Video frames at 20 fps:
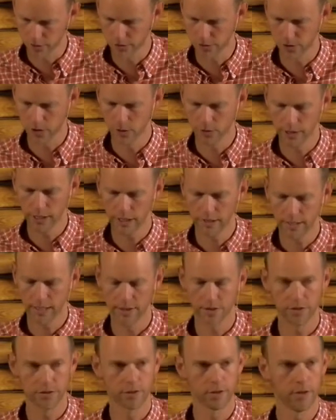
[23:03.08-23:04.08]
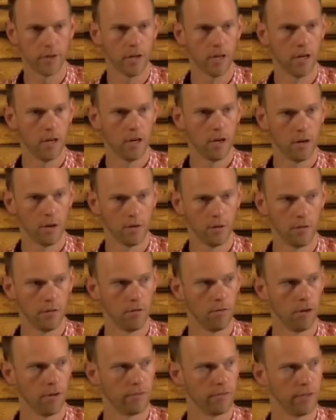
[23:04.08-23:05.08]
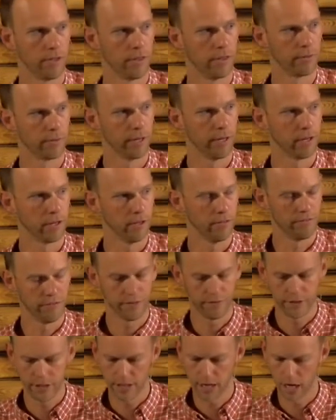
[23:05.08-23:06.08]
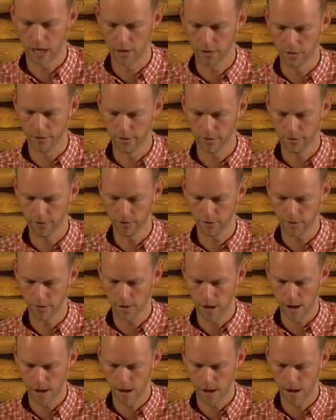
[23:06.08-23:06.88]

for sewing, that's roughly $350.